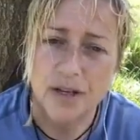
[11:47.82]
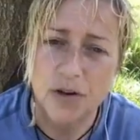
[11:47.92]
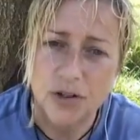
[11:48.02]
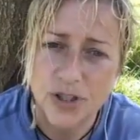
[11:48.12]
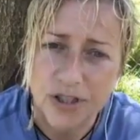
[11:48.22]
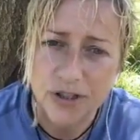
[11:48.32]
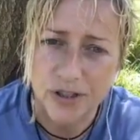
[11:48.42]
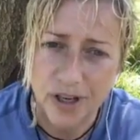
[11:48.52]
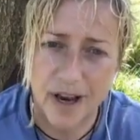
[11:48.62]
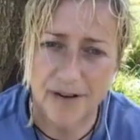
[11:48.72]

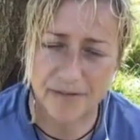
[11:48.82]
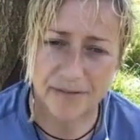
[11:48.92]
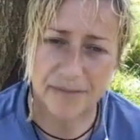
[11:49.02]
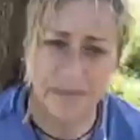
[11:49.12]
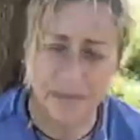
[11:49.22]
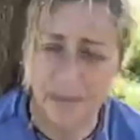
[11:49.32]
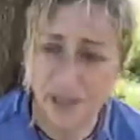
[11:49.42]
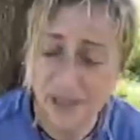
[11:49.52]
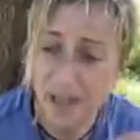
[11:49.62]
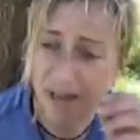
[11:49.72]
conditioned love. We
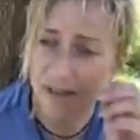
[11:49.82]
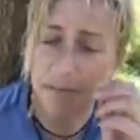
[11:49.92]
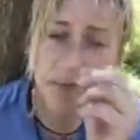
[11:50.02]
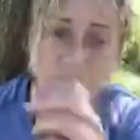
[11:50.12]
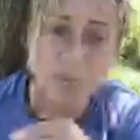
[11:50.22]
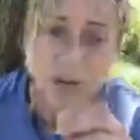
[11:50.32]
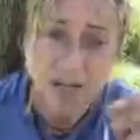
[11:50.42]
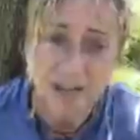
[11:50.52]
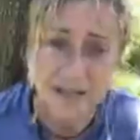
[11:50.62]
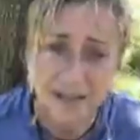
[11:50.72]
start to be the
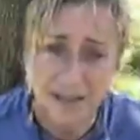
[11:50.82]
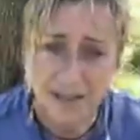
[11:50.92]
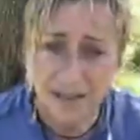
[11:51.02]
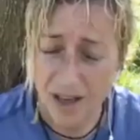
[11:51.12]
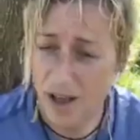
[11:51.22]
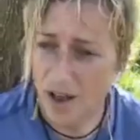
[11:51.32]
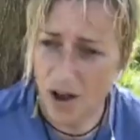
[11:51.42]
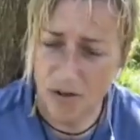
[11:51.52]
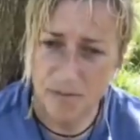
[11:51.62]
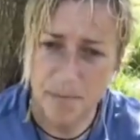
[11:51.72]
witness
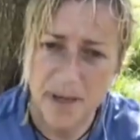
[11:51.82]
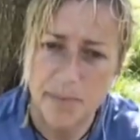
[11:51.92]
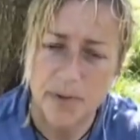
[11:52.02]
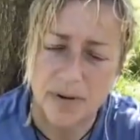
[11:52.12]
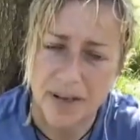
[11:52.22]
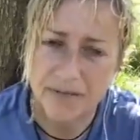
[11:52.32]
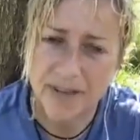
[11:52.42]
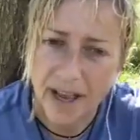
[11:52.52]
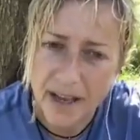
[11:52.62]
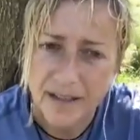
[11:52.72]
of people
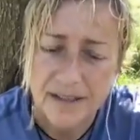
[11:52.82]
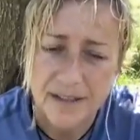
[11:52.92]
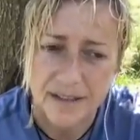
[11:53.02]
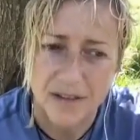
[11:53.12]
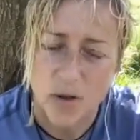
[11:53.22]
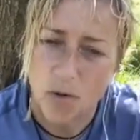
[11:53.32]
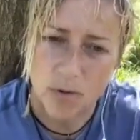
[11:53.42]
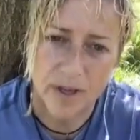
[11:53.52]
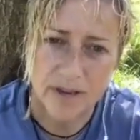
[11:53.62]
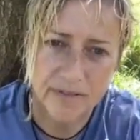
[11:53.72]
giving us
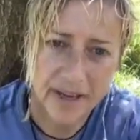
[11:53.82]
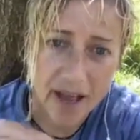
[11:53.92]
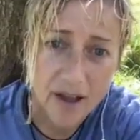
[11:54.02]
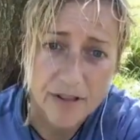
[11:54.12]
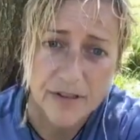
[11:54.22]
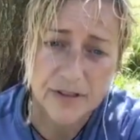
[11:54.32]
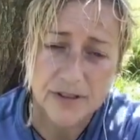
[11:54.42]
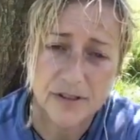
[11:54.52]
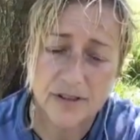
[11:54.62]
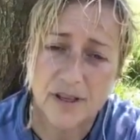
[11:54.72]
or giving
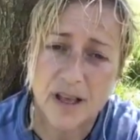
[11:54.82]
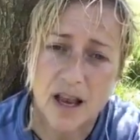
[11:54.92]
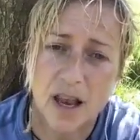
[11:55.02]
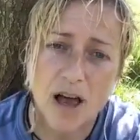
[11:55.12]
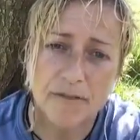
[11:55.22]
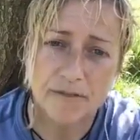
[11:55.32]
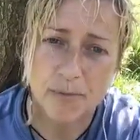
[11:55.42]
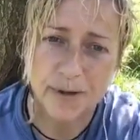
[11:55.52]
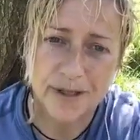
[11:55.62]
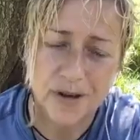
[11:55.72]
others love
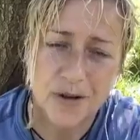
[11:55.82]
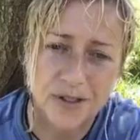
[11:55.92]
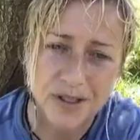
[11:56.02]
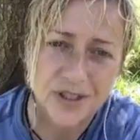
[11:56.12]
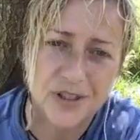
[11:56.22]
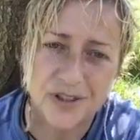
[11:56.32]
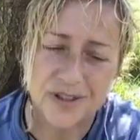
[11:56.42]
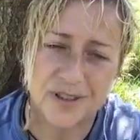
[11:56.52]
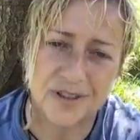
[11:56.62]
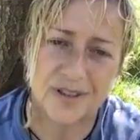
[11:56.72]
with
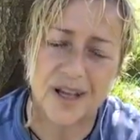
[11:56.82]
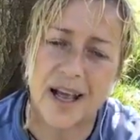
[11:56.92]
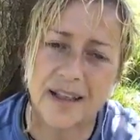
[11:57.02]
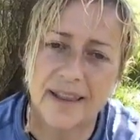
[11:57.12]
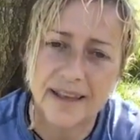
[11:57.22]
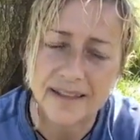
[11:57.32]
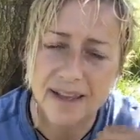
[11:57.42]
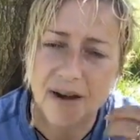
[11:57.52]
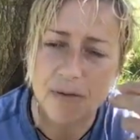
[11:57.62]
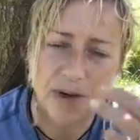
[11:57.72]
conditions. And that's
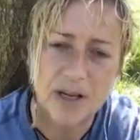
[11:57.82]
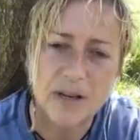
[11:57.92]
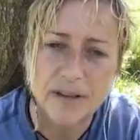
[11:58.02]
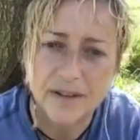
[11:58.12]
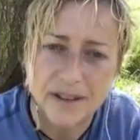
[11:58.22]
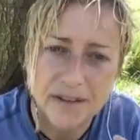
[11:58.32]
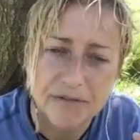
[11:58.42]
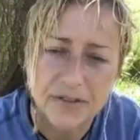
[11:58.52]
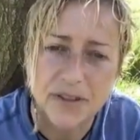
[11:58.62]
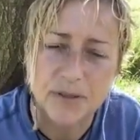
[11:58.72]
how we learn the
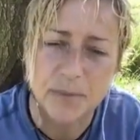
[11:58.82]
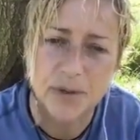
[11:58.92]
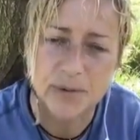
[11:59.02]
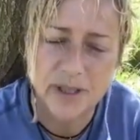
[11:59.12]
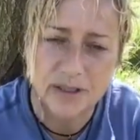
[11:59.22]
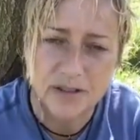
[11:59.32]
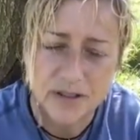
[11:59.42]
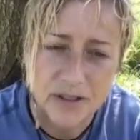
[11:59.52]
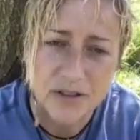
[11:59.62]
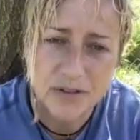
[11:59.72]
difference between
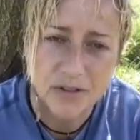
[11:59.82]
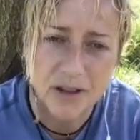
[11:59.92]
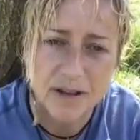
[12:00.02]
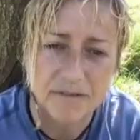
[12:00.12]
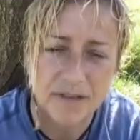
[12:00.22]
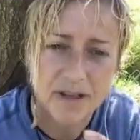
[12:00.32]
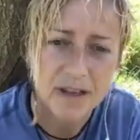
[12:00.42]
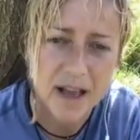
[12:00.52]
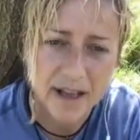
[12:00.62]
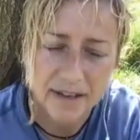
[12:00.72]
conditional love
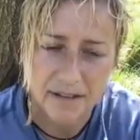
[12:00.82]
and